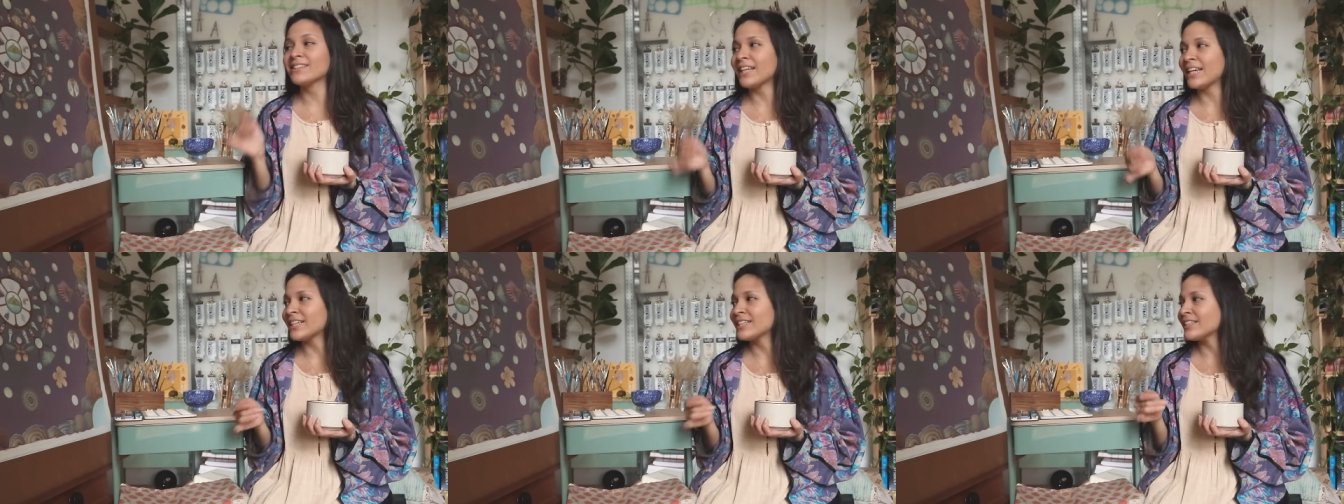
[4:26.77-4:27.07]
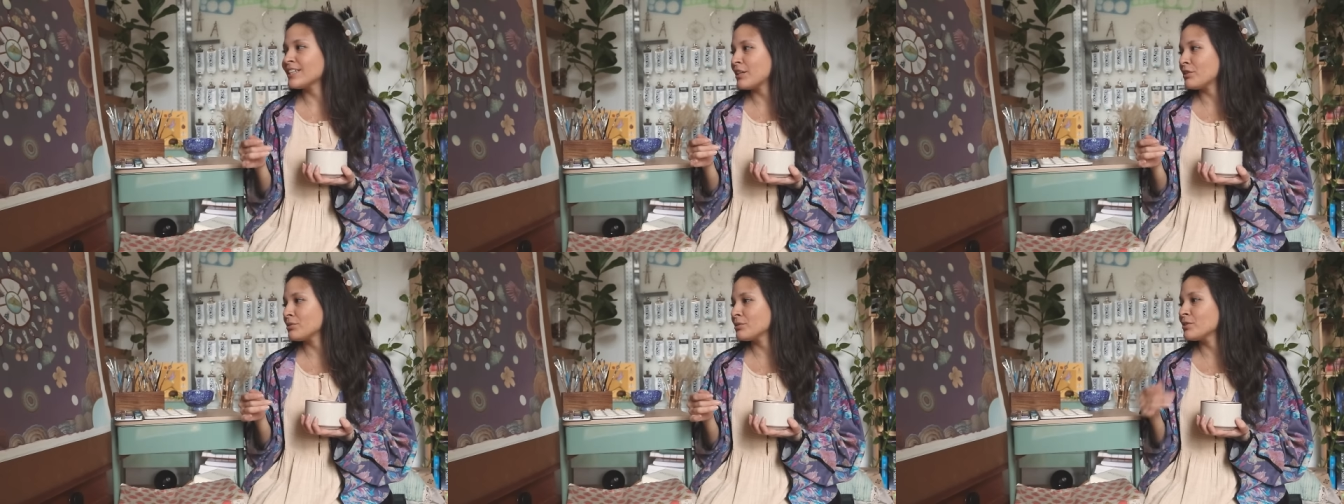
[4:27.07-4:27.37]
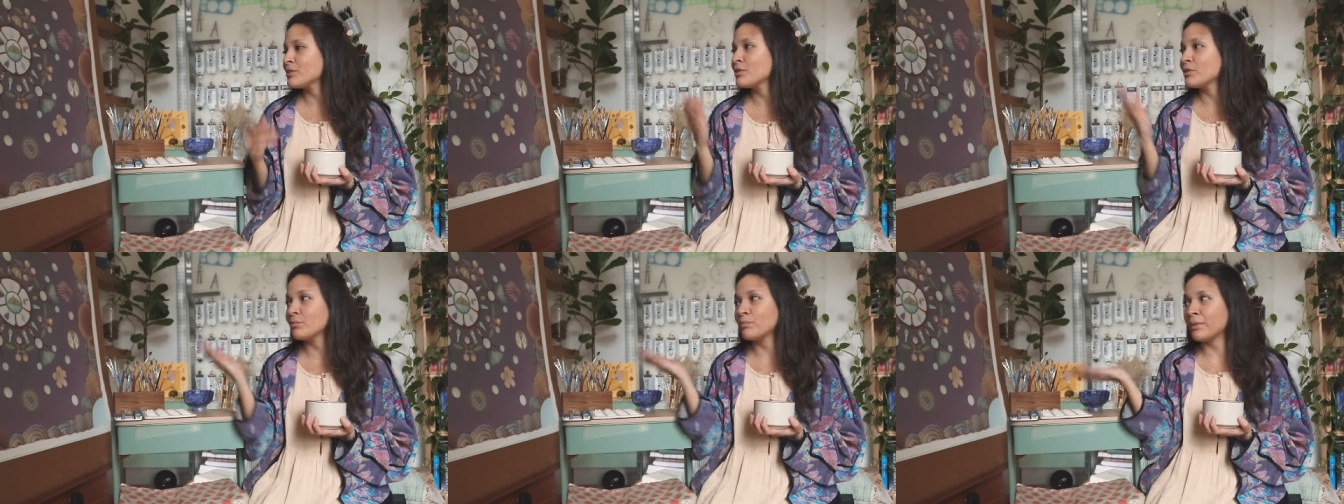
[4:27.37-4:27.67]
sat
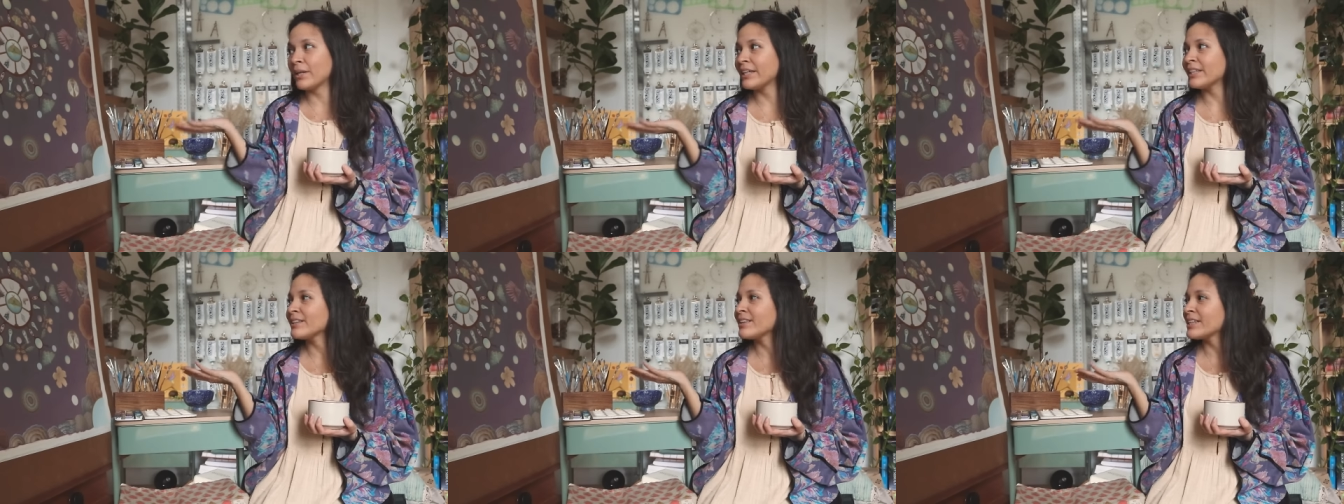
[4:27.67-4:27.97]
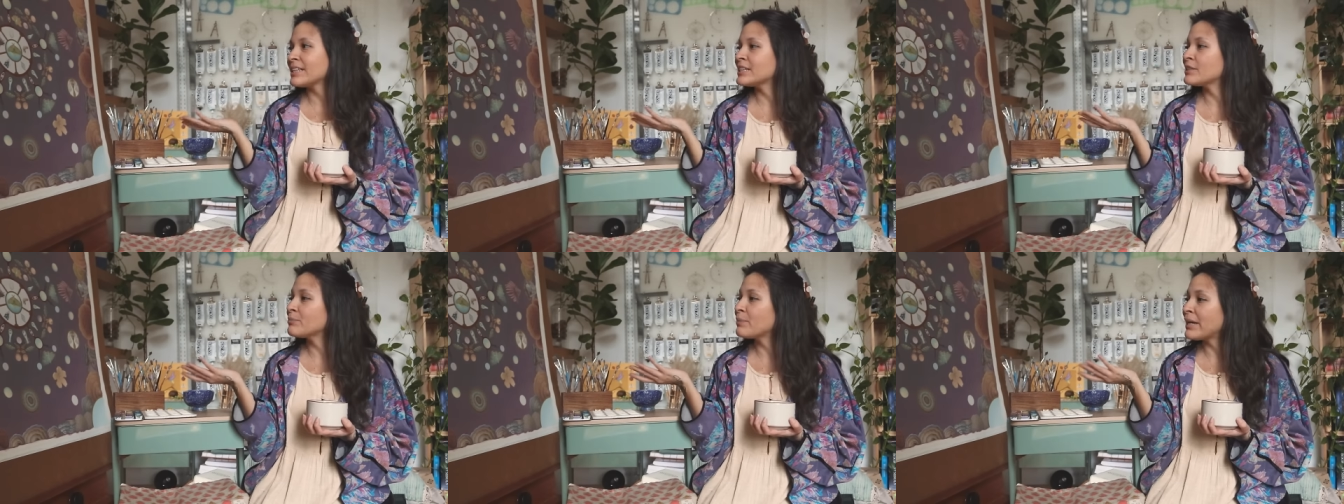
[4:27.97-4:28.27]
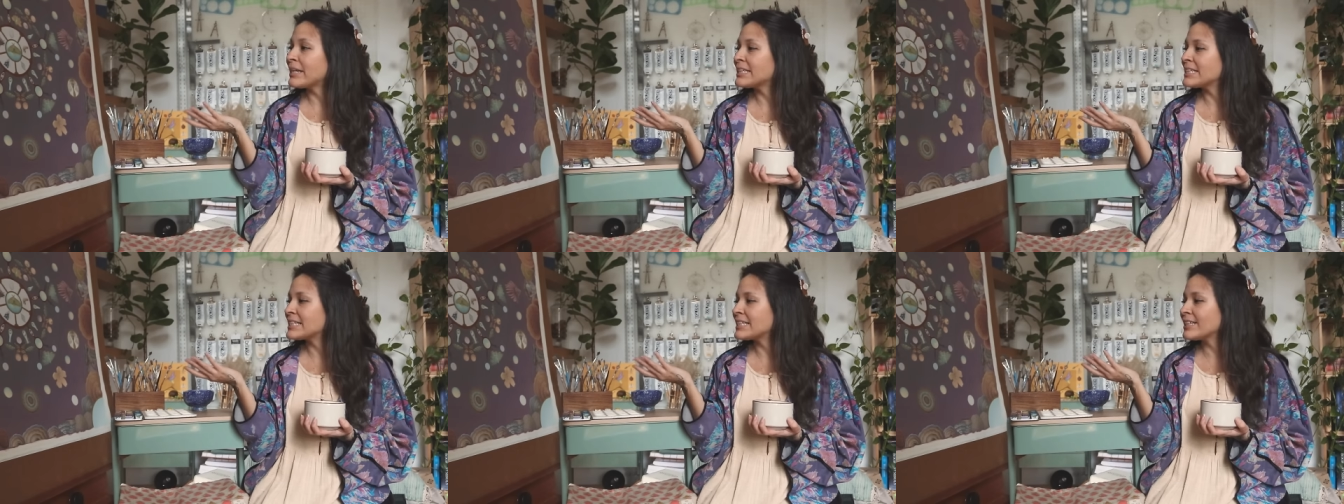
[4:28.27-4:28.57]
down to paint this
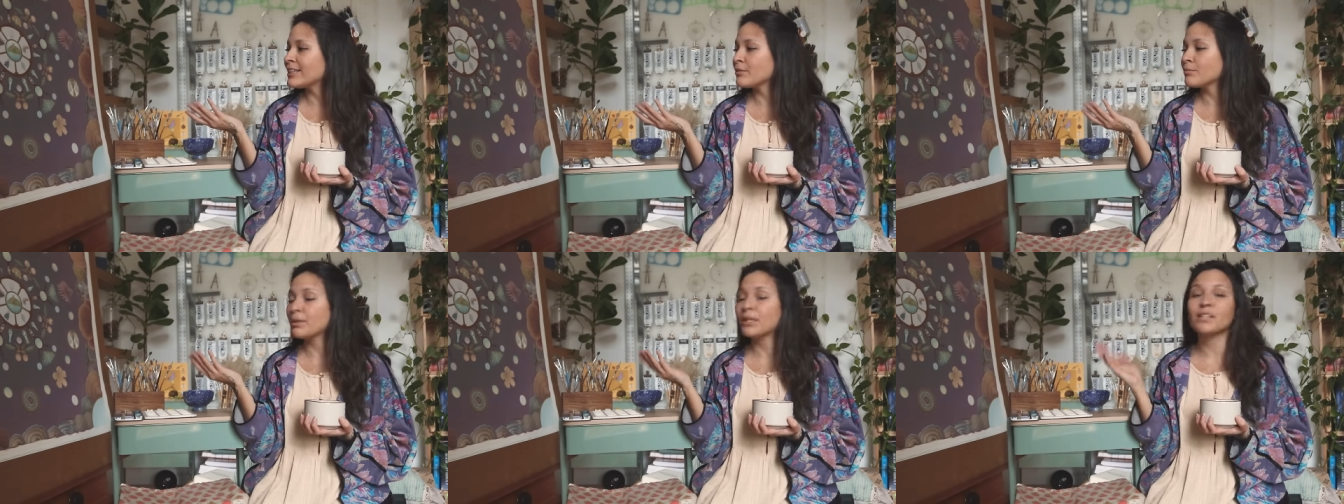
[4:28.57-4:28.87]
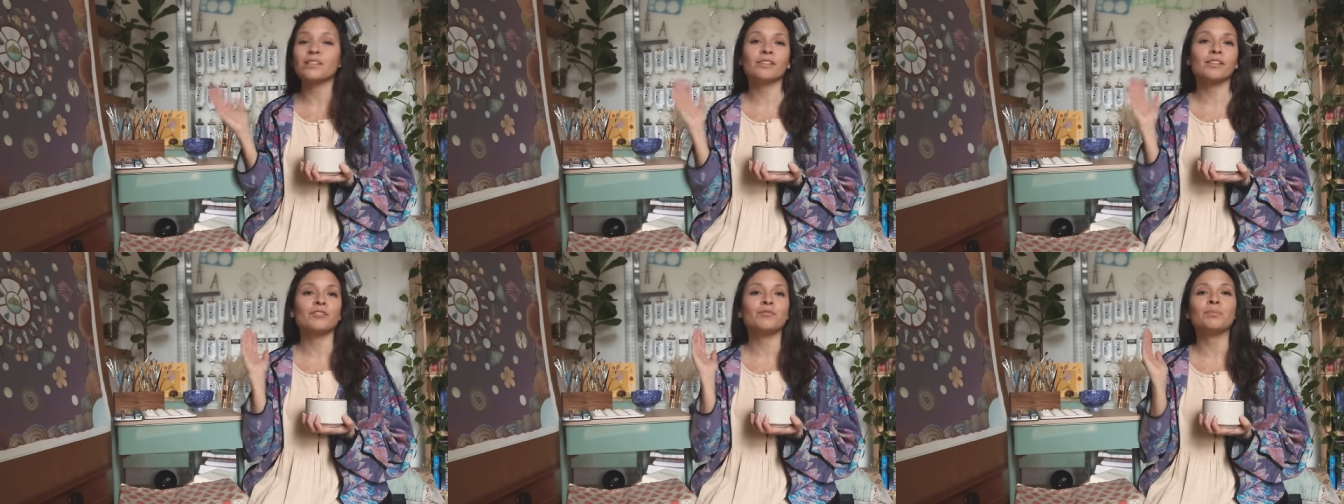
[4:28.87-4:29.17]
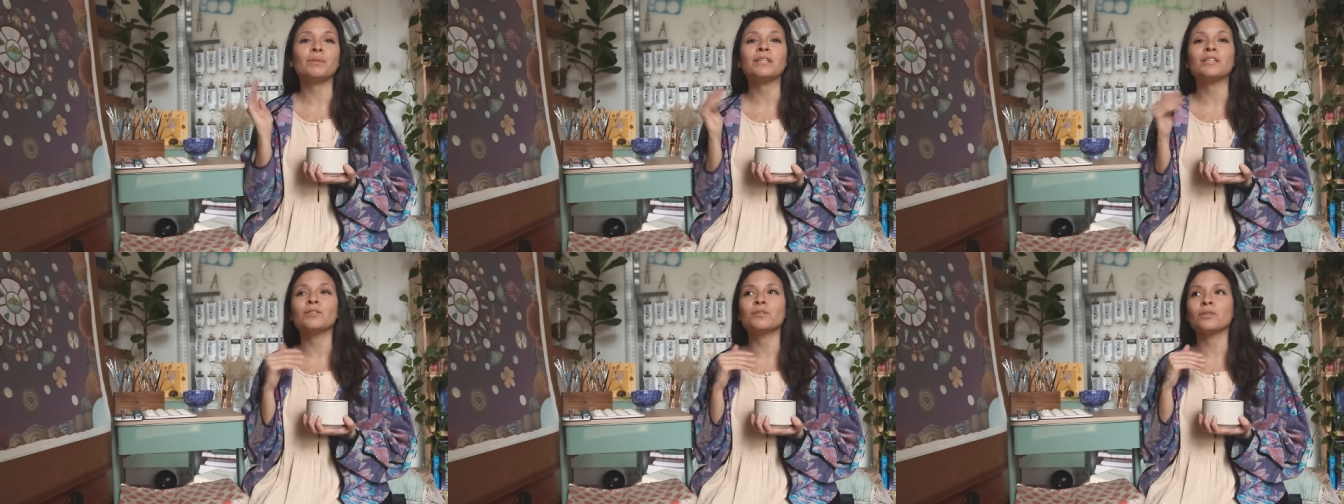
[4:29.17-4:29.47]
painting because
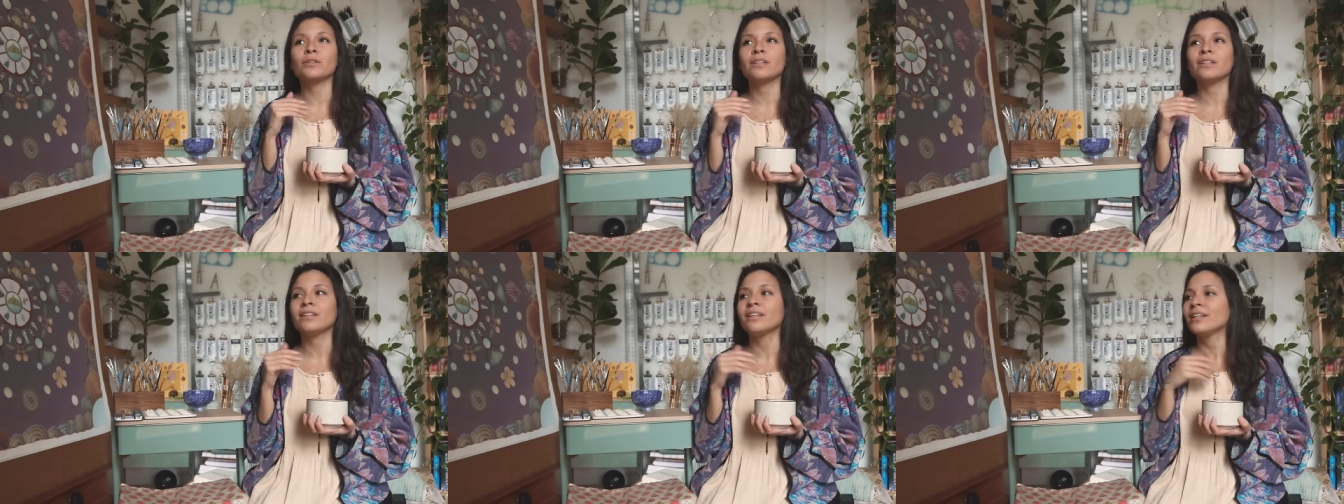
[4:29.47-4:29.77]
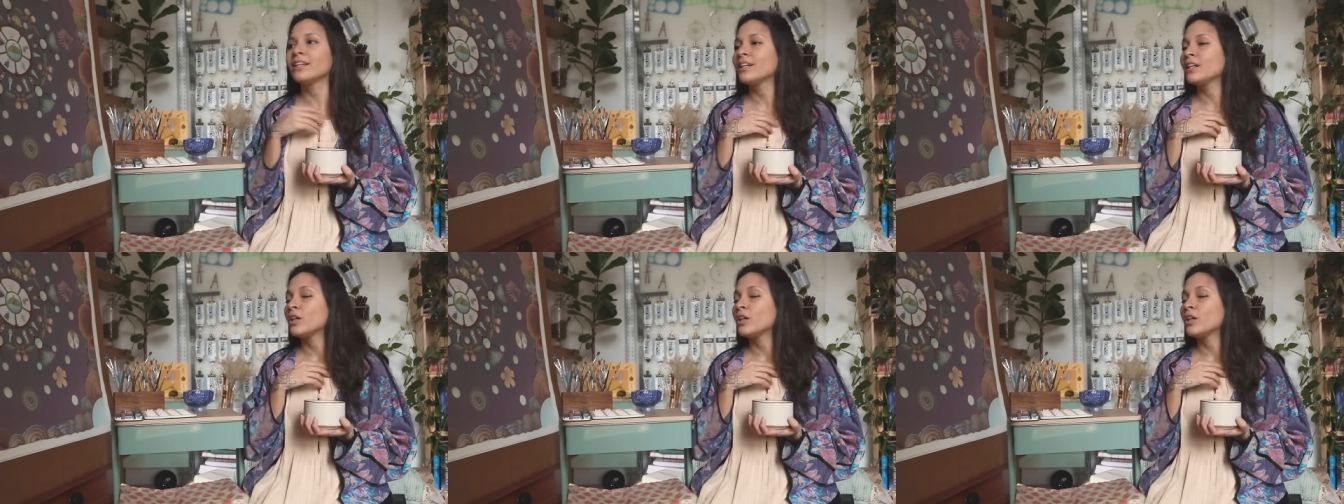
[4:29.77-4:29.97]
I've been doing